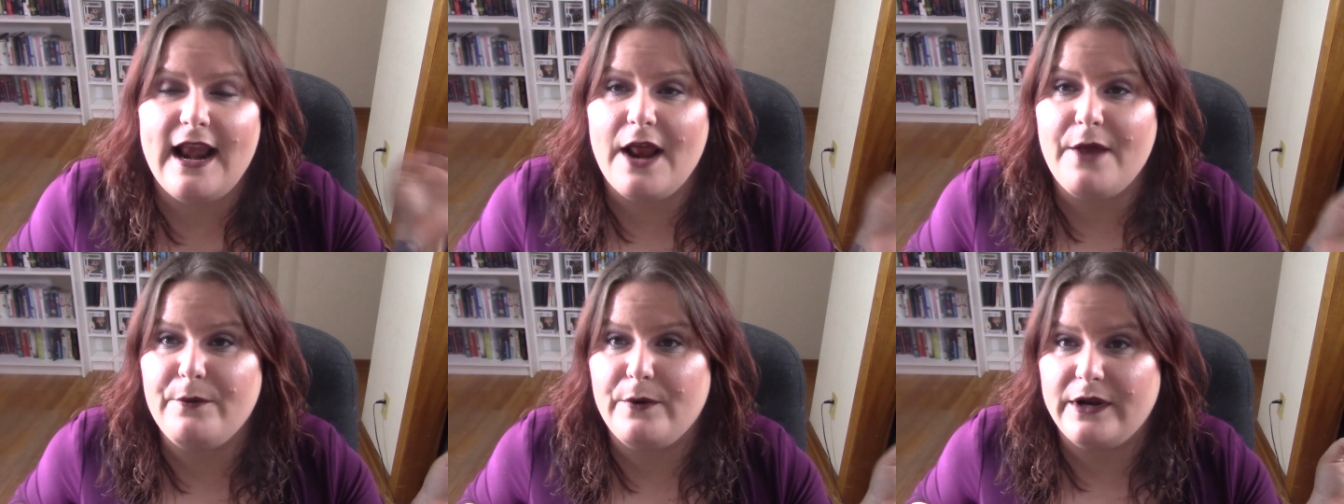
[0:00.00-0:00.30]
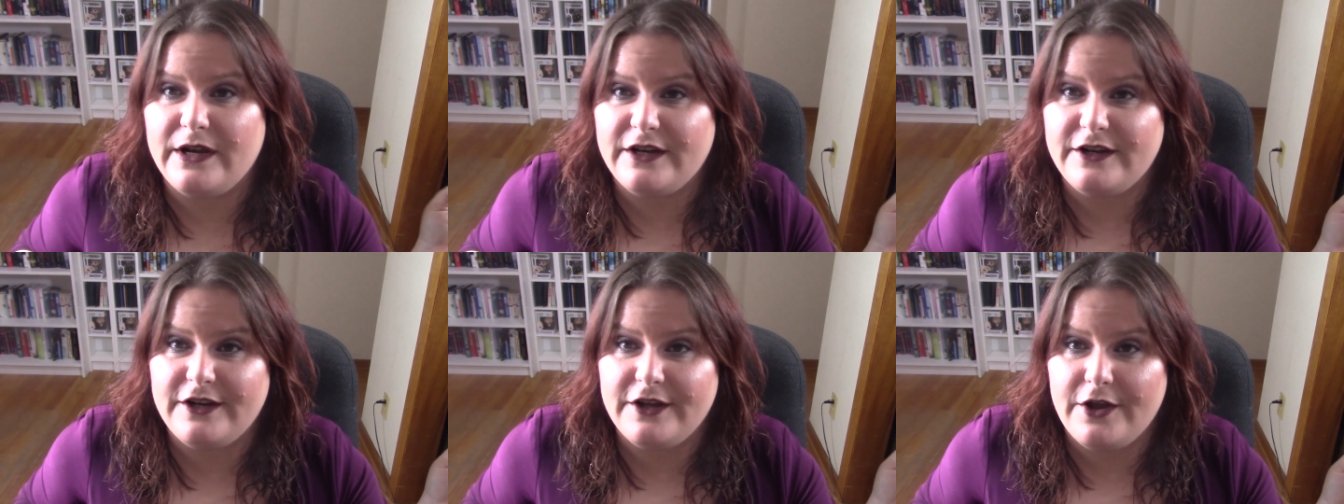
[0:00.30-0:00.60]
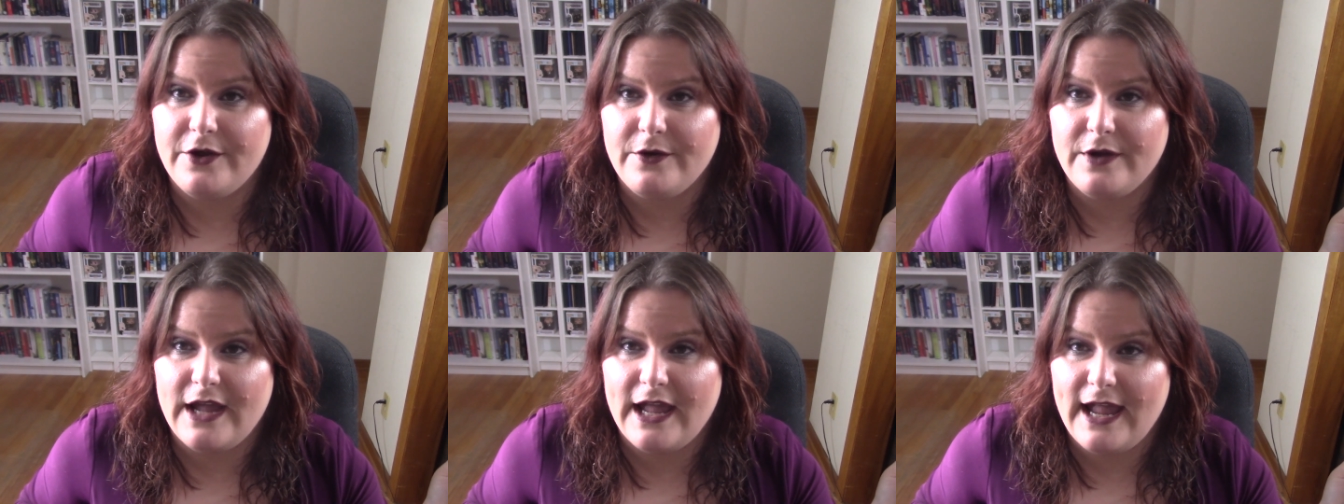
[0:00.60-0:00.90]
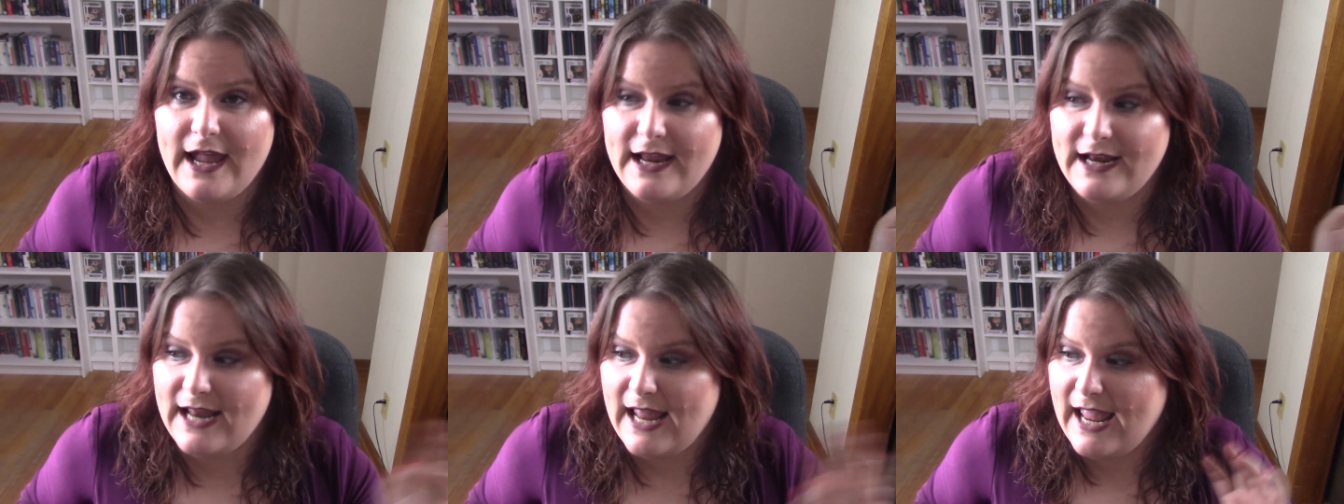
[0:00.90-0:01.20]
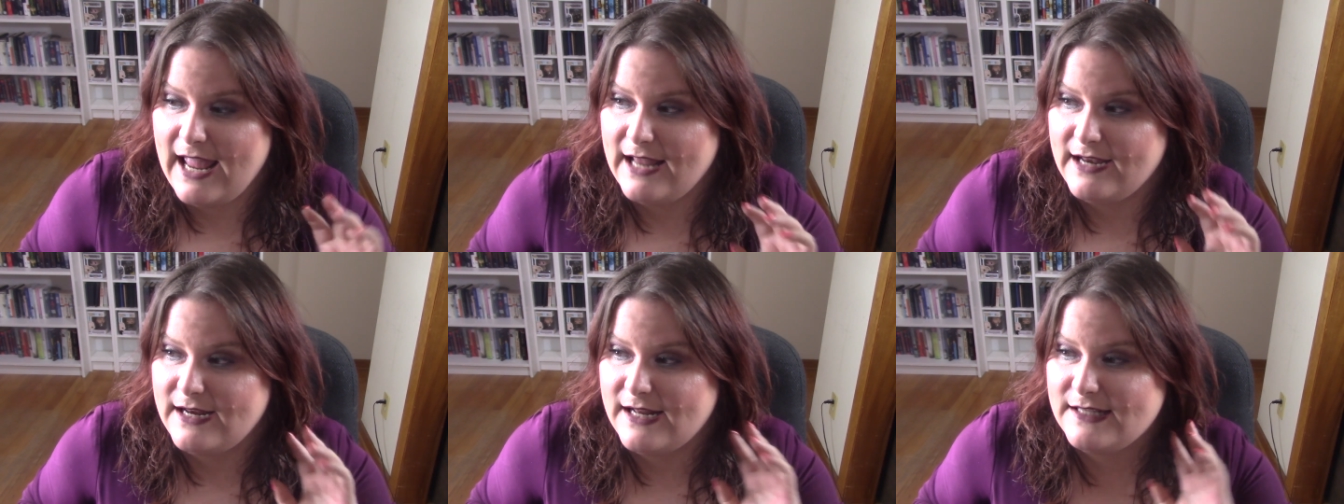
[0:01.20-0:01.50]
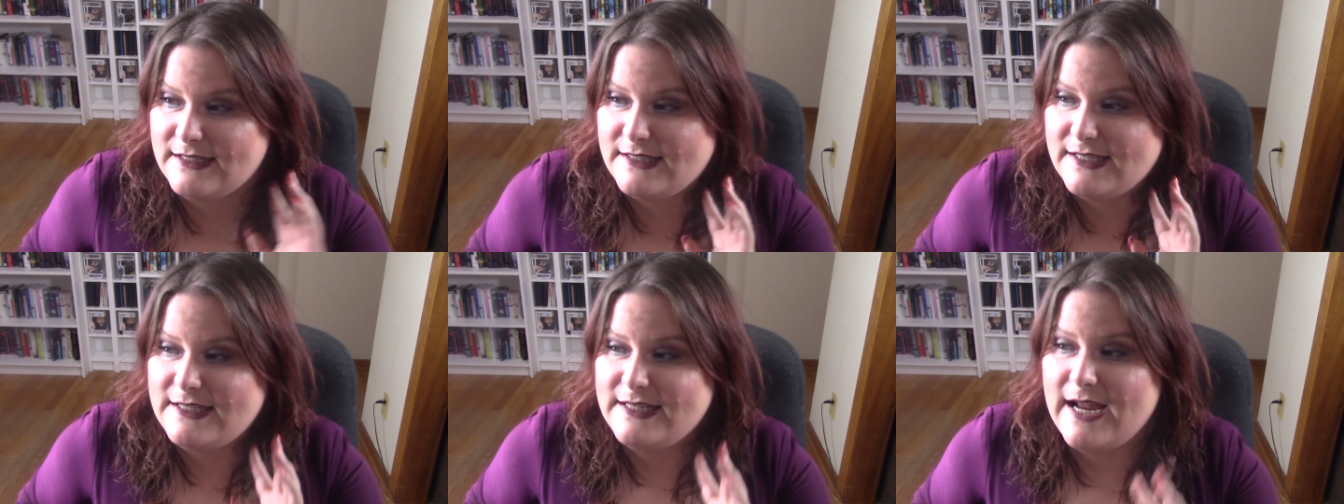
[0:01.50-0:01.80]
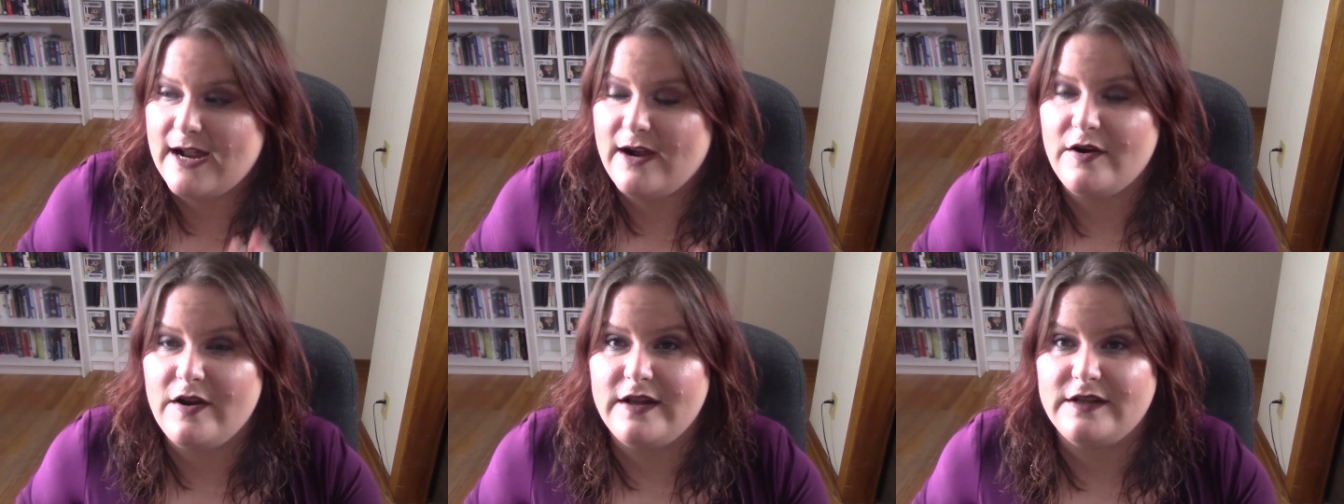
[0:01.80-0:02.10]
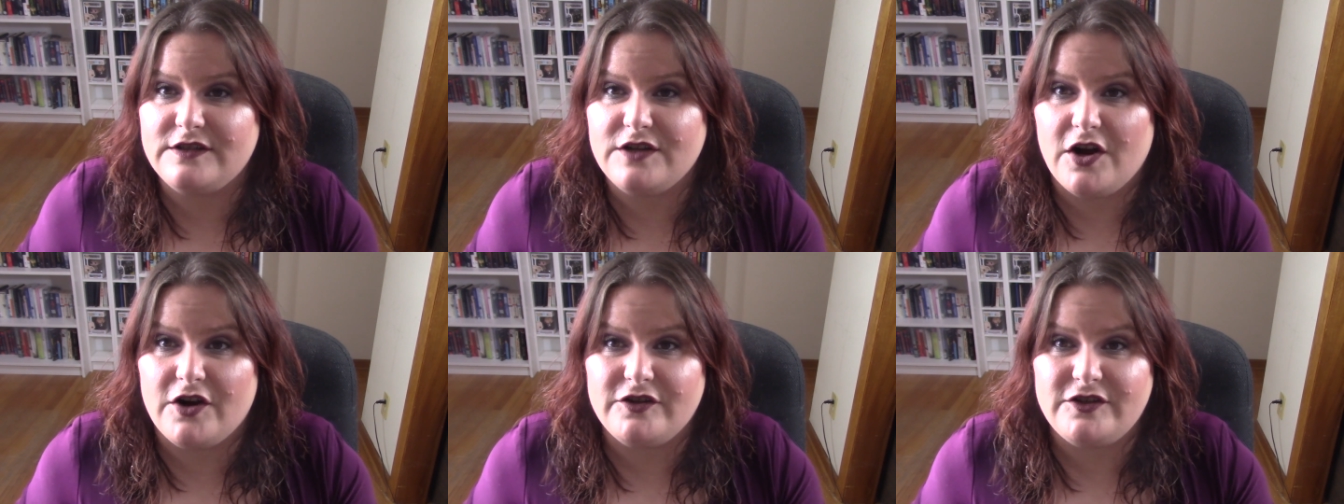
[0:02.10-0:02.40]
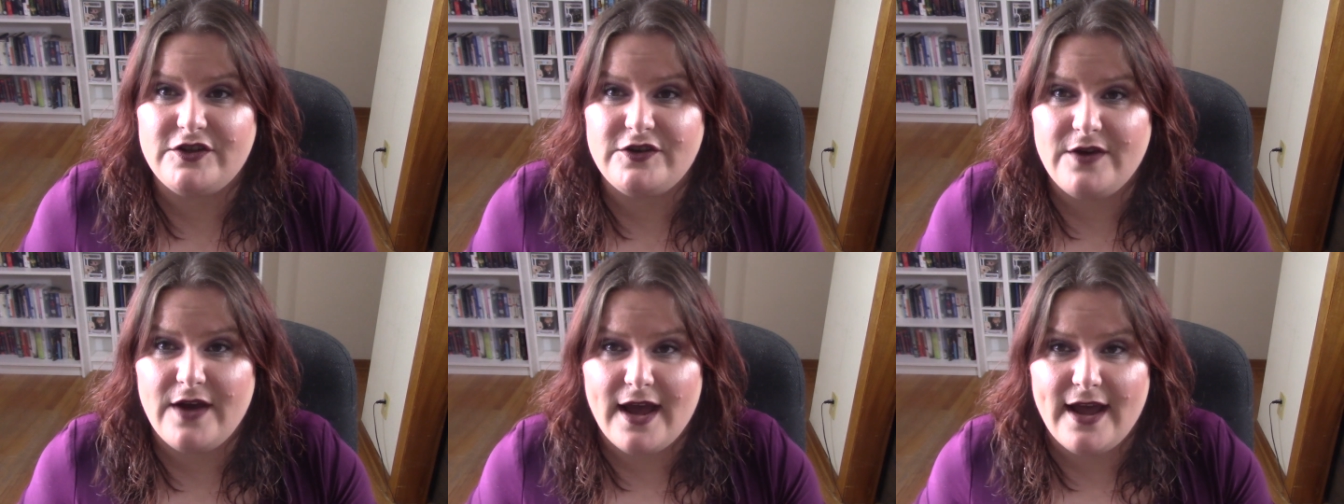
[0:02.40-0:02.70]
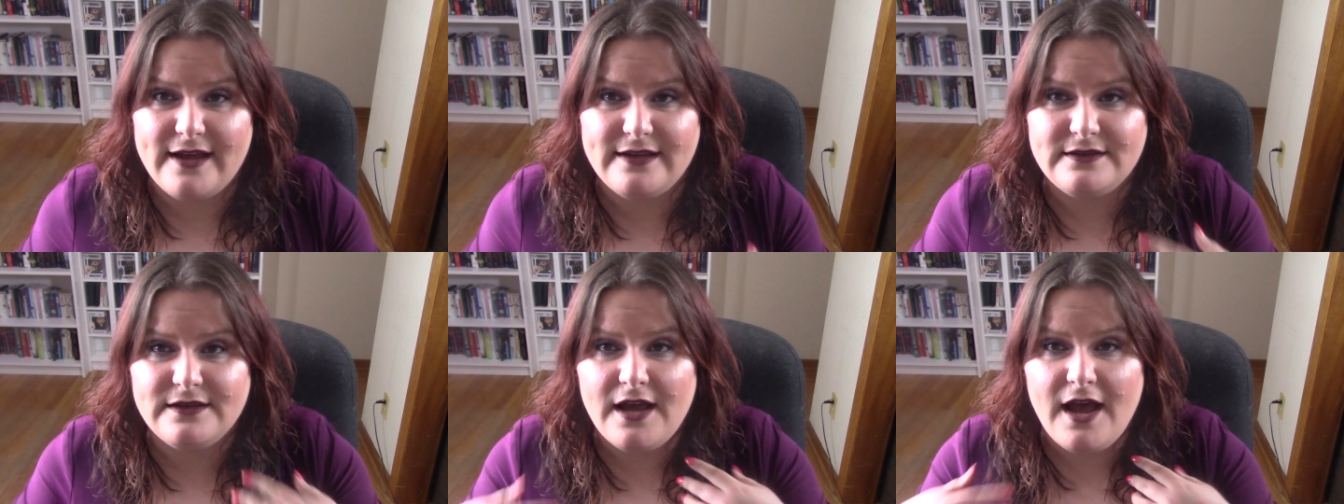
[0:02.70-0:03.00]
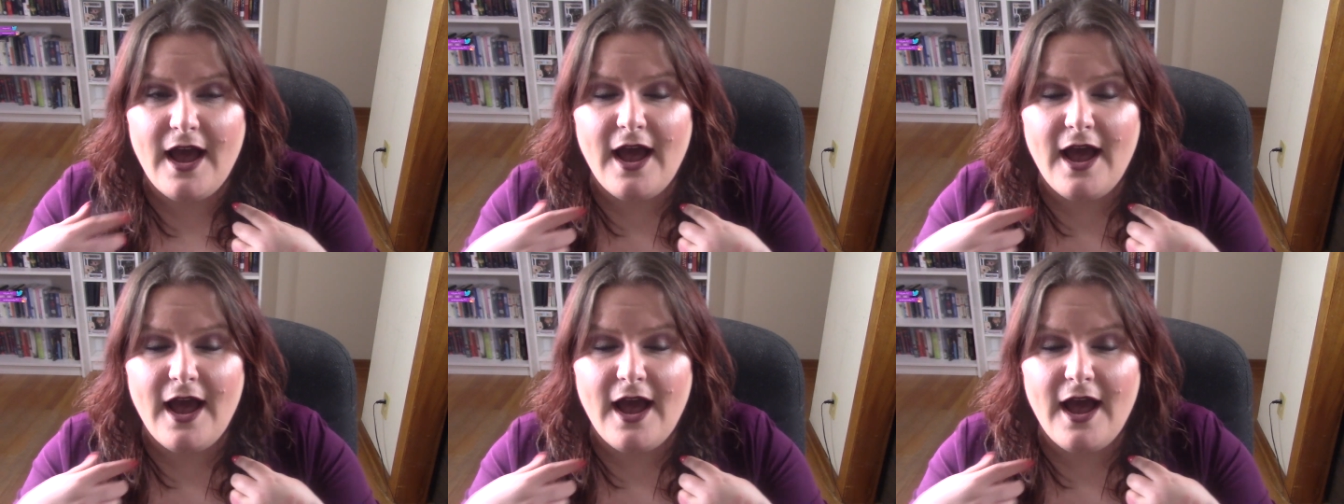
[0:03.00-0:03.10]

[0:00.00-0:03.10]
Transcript: I wanted to go ahead and sit down and talk to you guys